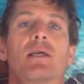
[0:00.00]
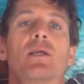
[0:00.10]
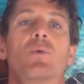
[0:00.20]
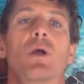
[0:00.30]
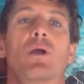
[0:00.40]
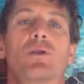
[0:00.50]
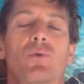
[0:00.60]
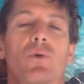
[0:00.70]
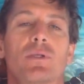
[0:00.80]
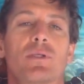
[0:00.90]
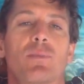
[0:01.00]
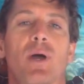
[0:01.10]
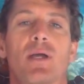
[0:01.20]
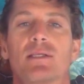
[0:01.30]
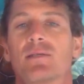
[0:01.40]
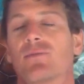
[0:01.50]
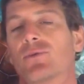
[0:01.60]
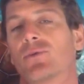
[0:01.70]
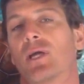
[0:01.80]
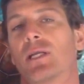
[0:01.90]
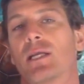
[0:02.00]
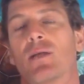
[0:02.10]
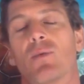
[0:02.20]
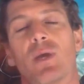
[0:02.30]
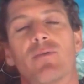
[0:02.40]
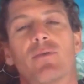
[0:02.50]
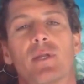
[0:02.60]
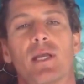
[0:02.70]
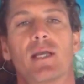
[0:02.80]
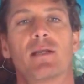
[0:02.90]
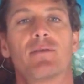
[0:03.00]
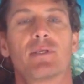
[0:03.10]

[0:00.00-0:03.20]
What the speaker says: anywhere towards the positive or trying to get away from the negative.